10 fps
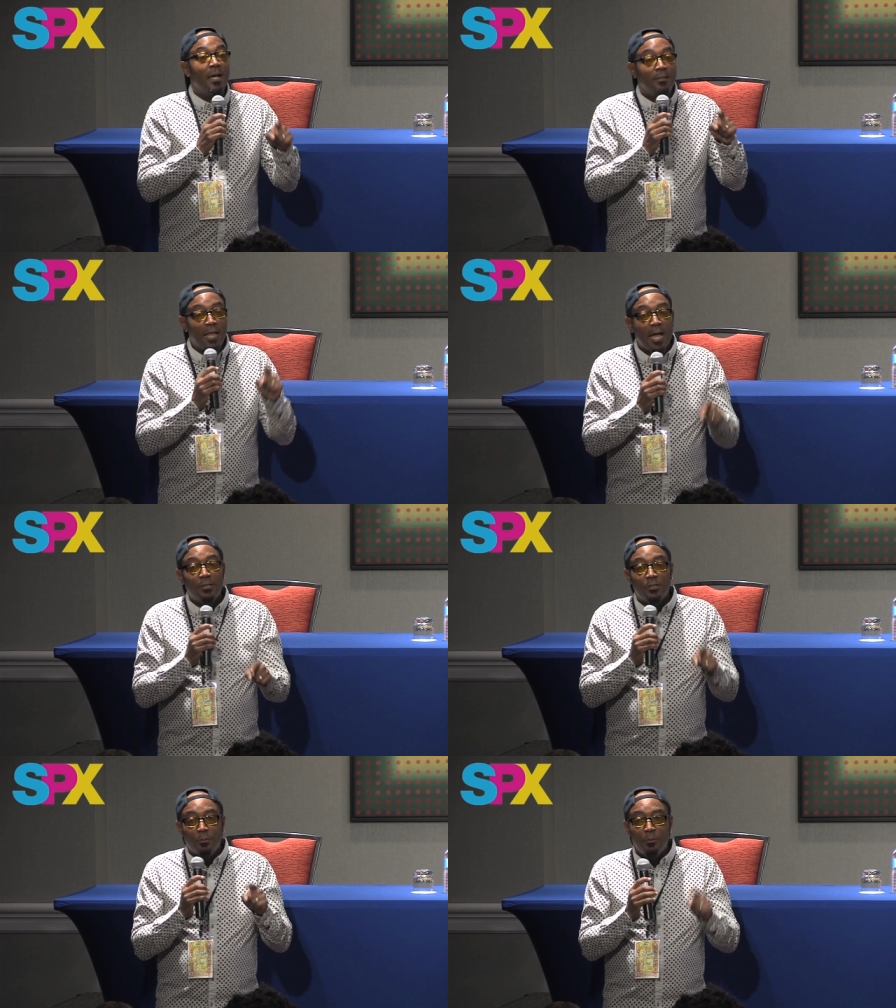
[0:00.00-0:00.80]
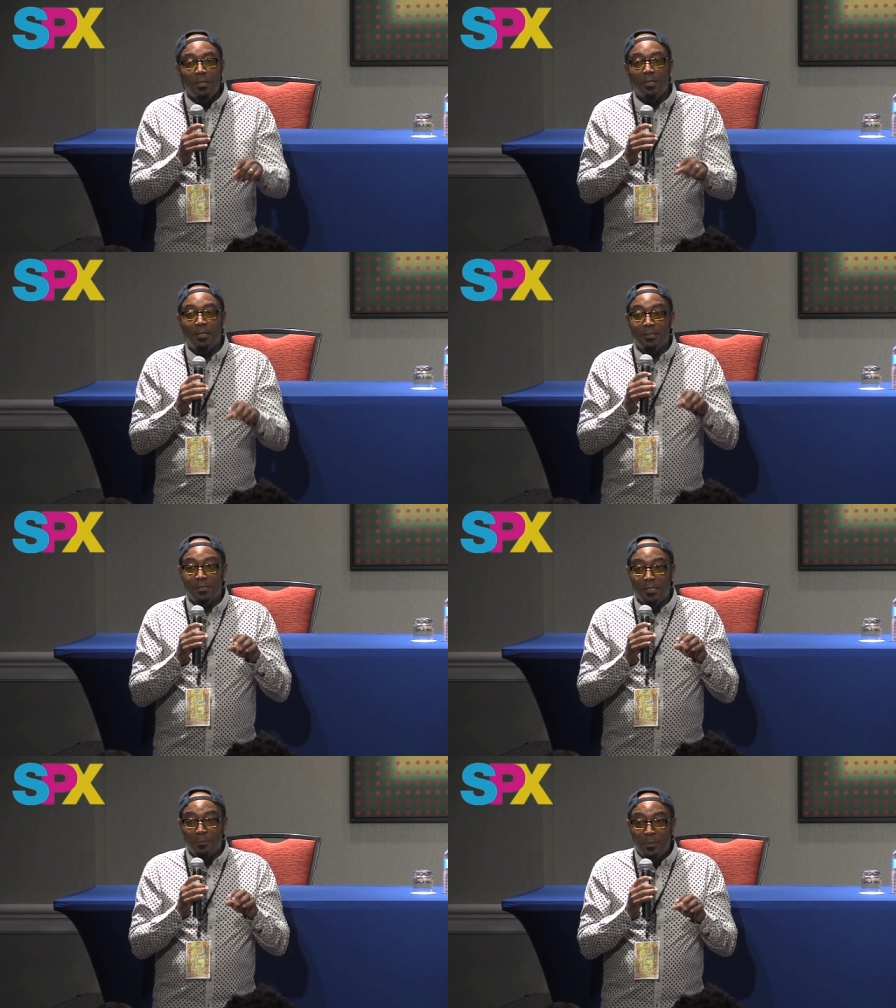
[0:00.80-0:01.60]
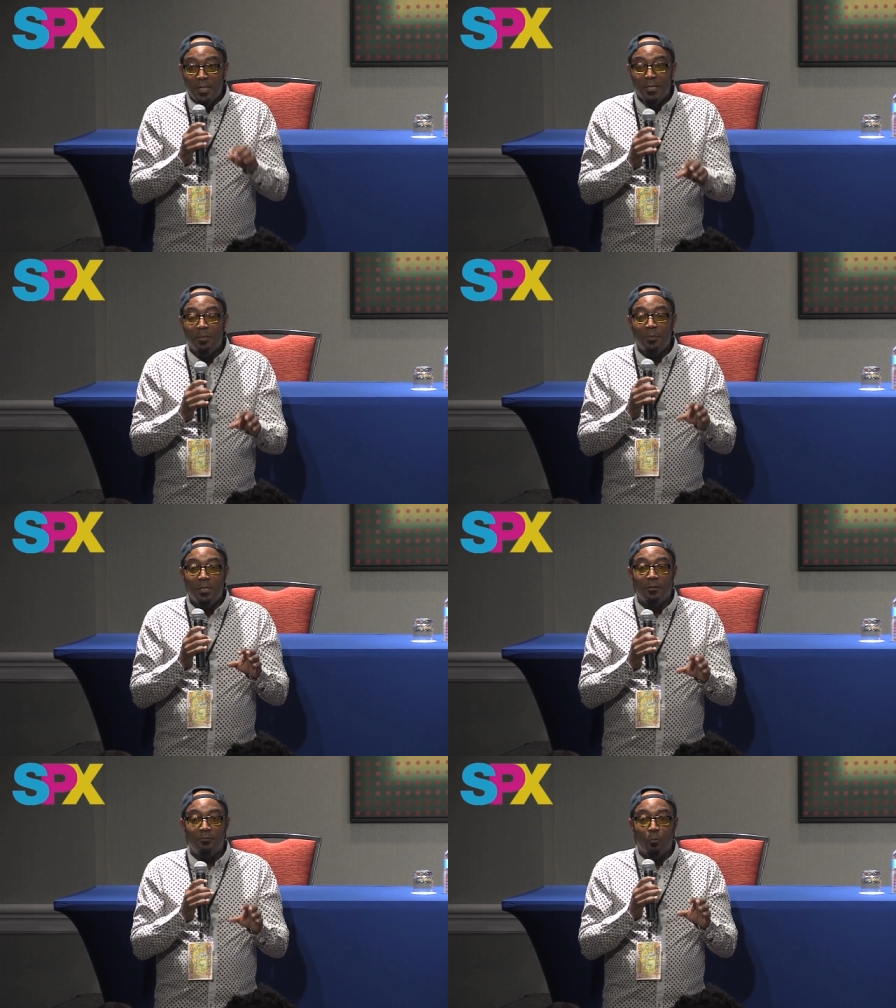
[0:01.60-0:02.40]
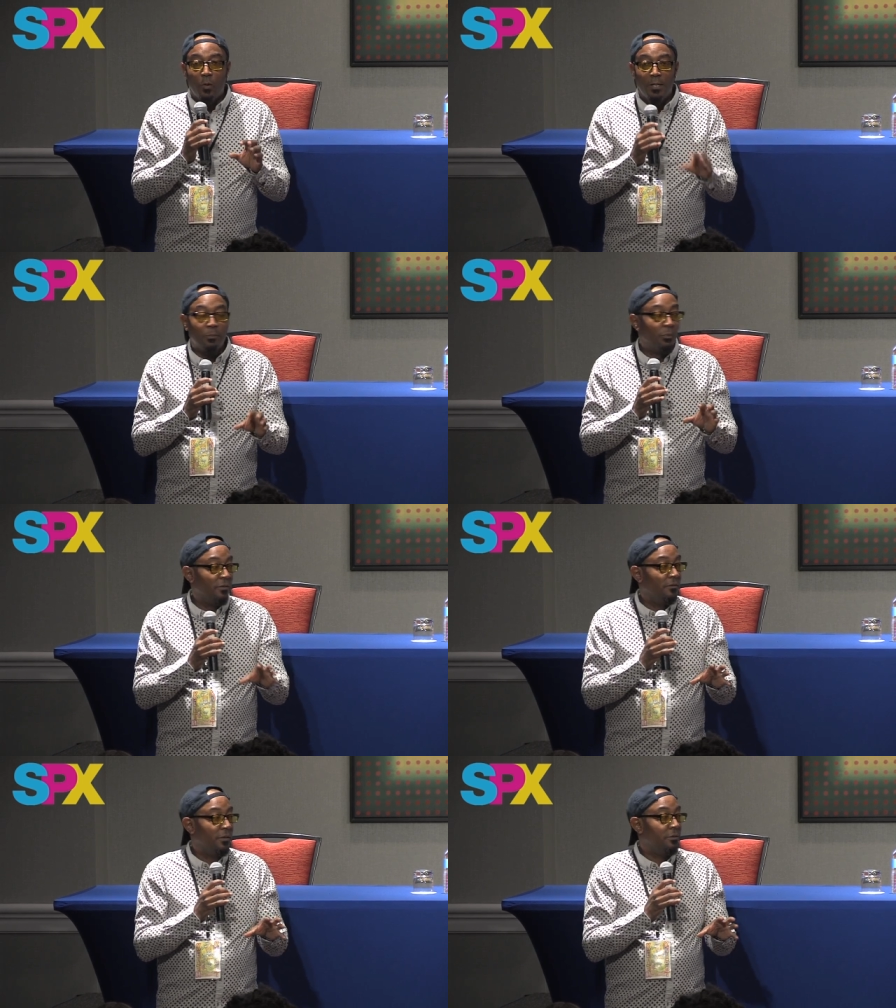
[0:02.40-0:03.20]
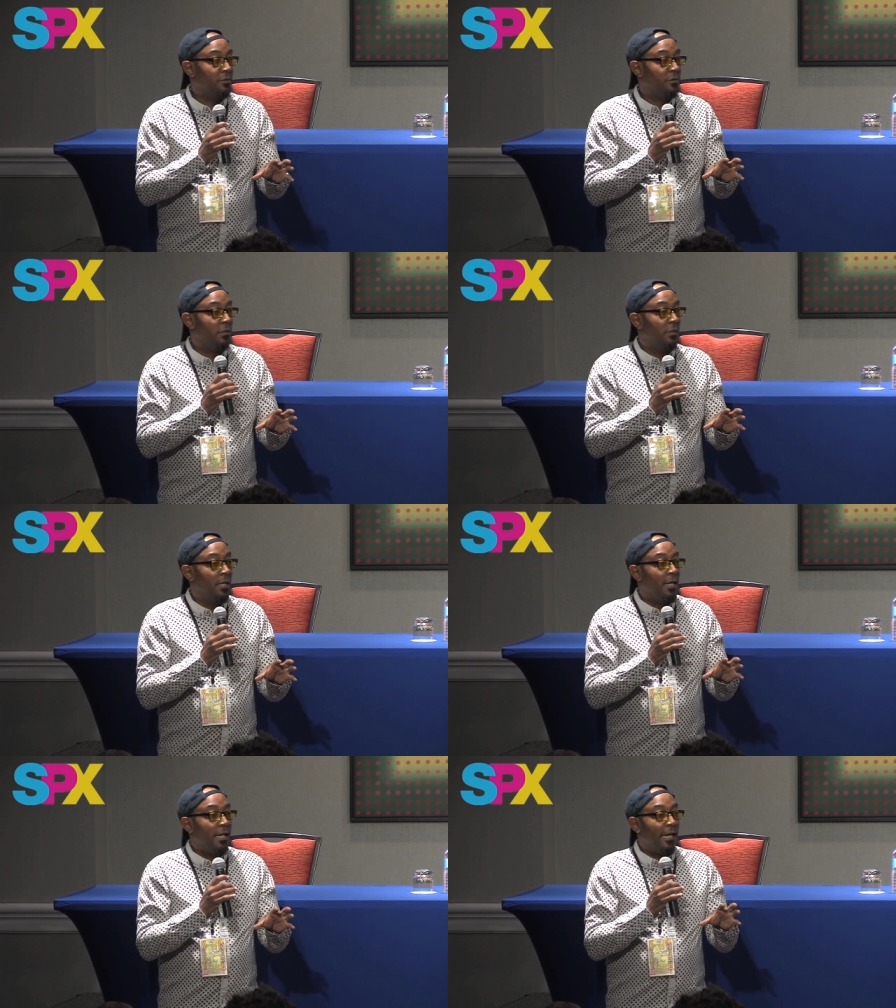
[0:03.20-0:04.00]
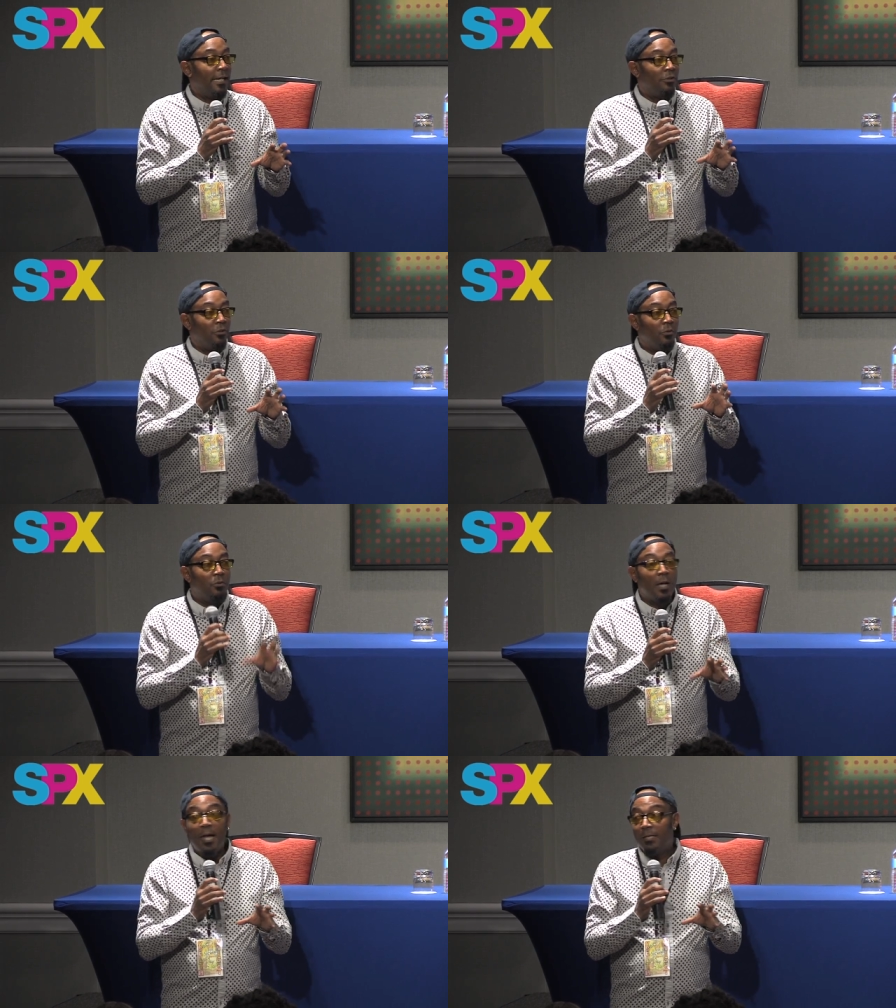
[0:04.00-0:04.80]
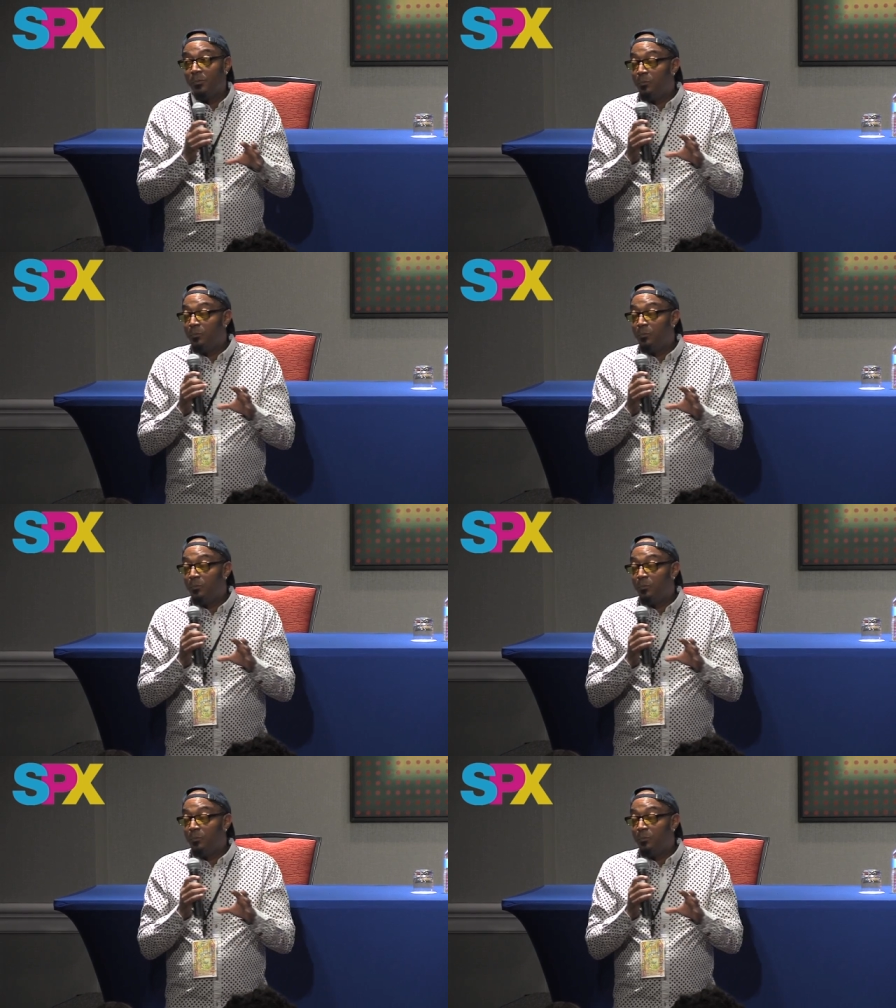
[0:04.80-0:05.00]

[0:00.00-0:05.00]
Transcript: That, to me, is the epitome of white privilege. And you guys